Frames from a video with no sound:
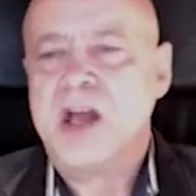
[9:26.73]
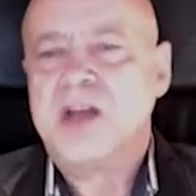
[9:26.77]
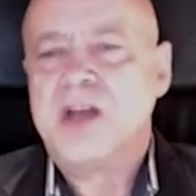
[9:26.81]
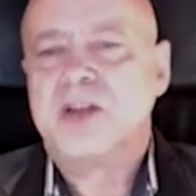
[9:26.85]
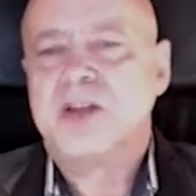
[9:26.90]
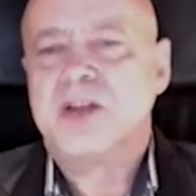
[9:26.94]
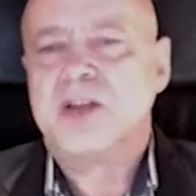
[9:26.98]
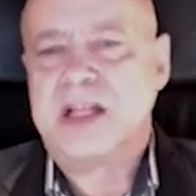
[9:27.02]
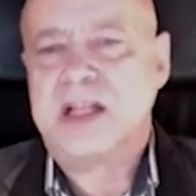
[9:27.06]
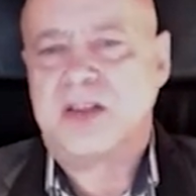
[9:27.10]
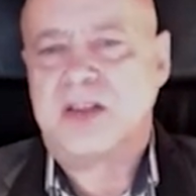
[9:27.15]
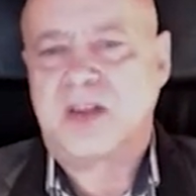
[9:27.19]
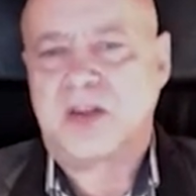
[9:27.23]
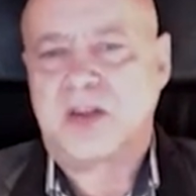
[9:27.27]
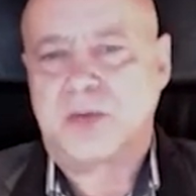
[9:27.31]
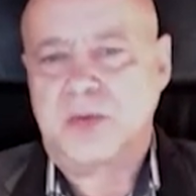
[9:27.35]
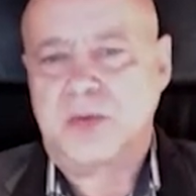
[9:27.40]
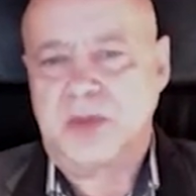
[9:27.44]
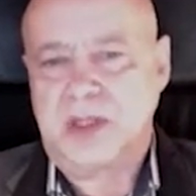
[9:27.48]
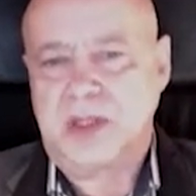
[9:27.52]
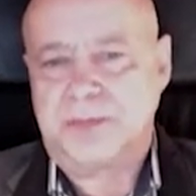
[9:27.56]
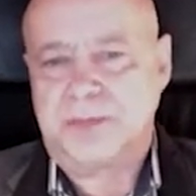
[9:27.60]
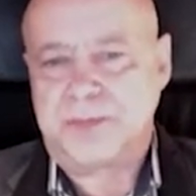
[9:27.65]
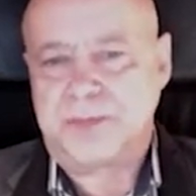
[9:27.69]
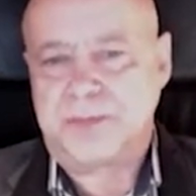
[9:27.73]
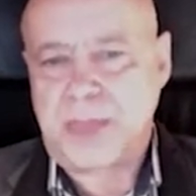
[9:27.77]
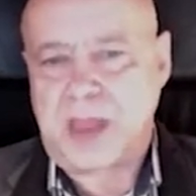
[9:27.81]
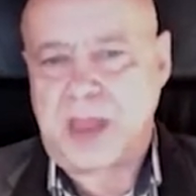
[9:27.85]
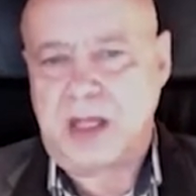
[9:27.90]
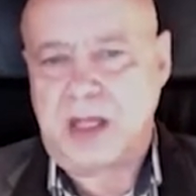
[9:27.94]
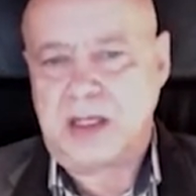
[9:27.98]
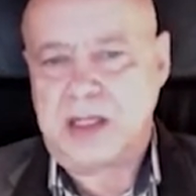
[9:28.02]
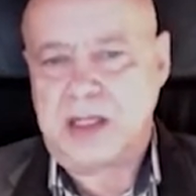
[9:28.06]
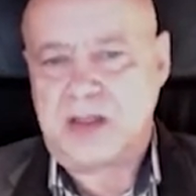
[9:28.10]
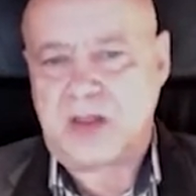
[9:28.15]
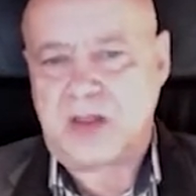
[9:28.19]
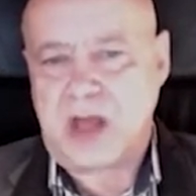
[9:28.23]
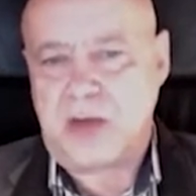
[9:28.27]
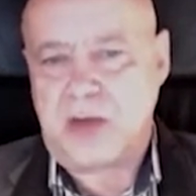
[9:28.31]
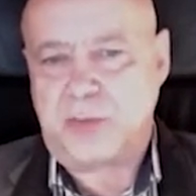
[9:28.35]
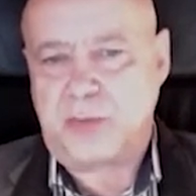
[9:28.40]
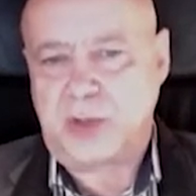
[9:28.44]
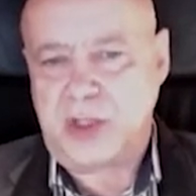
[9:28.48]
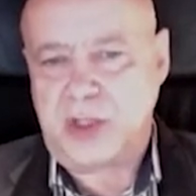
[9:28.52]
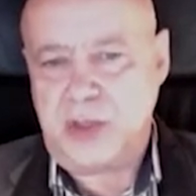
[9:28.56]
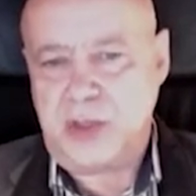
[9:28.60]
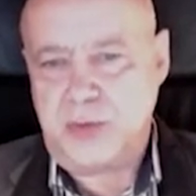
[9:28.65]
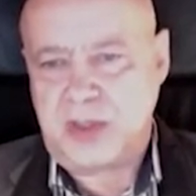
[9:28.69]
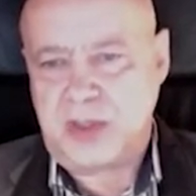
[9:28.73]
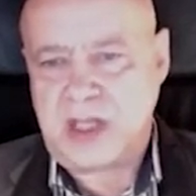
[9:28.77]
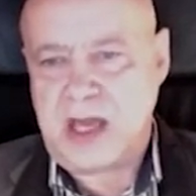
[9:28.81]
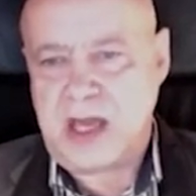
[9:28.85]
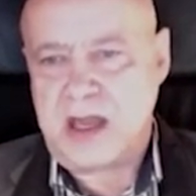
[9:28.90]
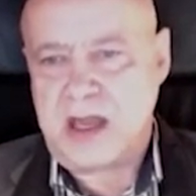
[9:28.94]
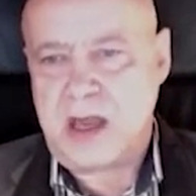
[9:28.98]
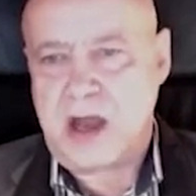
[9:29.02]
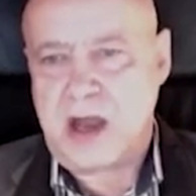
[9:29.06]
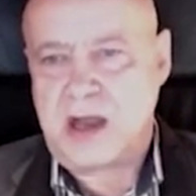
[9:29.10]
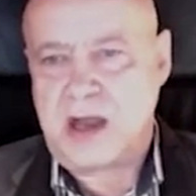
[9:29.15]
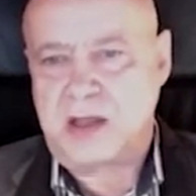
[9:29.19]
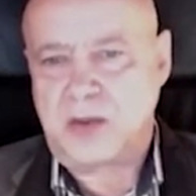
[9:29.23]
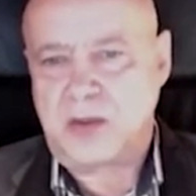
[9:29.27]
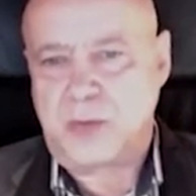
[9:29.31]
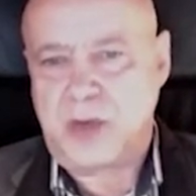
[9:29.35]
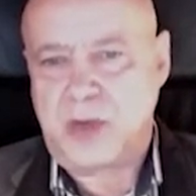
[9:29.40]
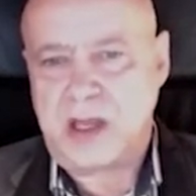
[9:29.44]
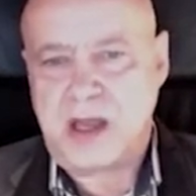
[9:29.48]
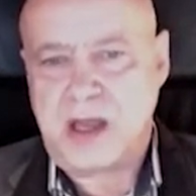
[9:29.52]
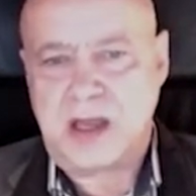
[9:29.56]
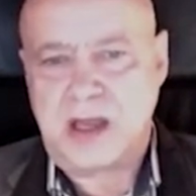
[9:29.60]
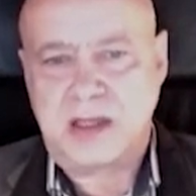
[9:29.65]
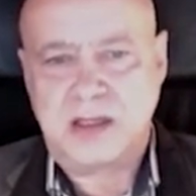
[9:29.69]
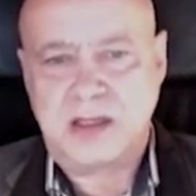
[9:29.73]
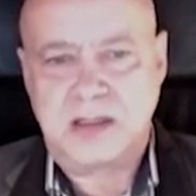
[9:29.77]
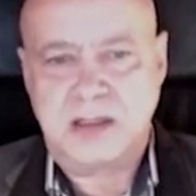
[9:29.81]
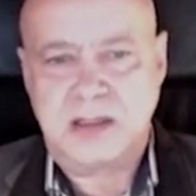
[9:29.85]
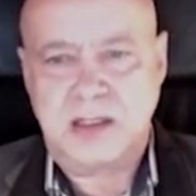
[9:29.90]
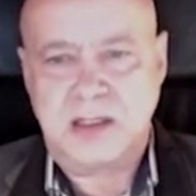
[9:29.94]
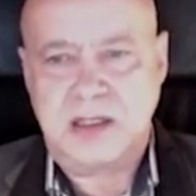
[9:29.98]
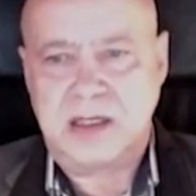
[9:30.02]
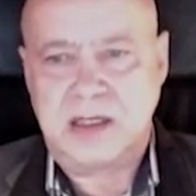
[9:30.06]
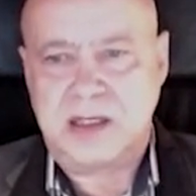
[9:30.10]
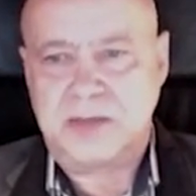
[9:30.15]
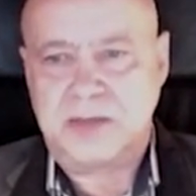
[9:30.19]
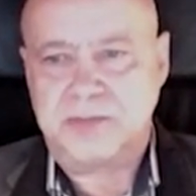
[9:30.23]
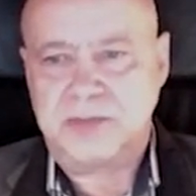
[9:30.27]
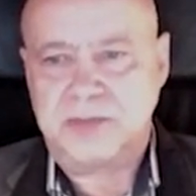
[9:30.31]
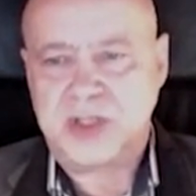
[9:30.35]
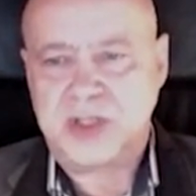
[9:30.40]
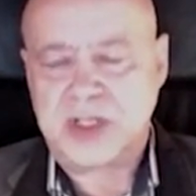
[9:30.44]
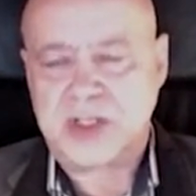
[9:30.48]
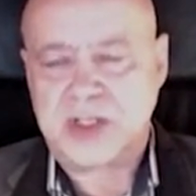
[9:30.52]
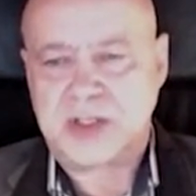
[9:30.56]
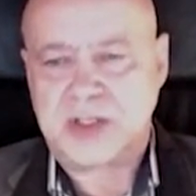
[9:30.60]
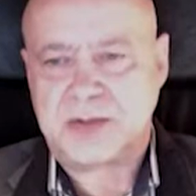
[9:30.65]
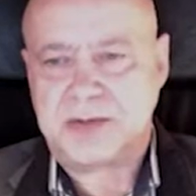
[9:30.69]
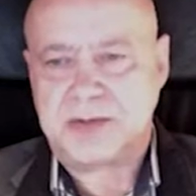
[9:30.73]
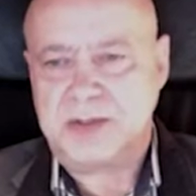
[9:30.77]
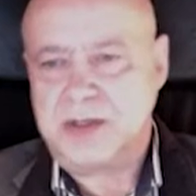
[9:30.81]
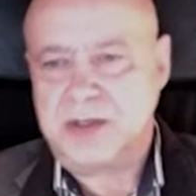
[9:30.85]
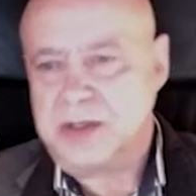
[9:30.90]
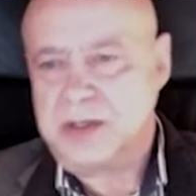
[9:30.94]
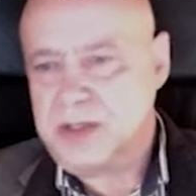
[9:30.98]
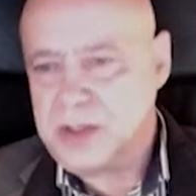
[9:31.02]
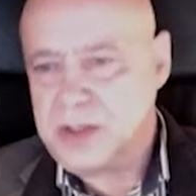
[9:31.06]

So I will use AI in the way I just